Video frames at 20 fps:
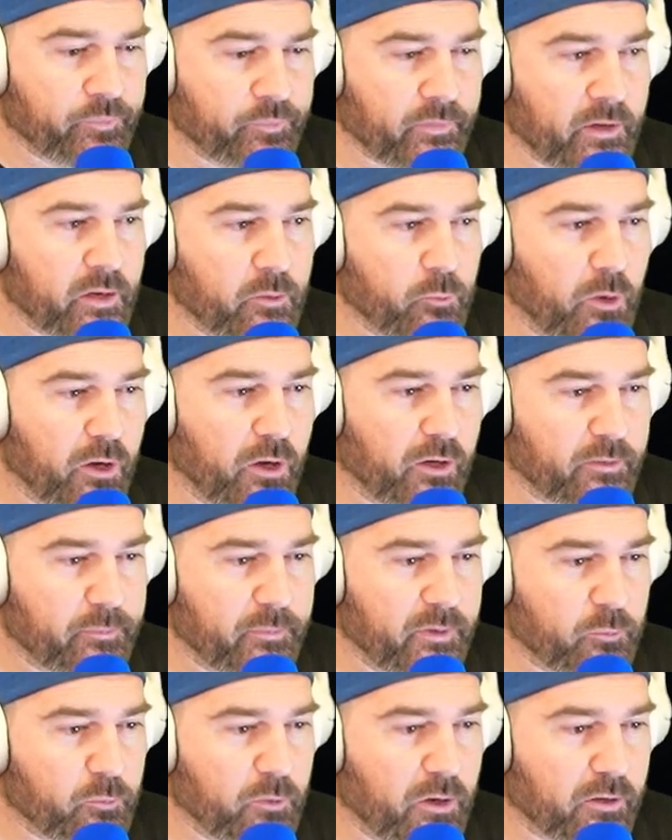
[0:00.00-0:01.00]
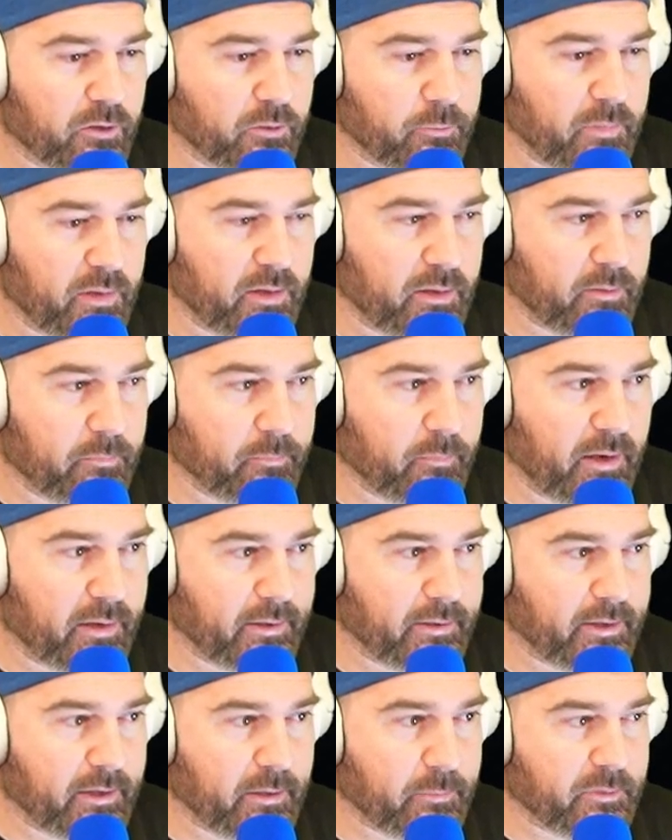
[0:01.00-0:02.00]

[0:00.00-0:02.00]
Welcome in. My name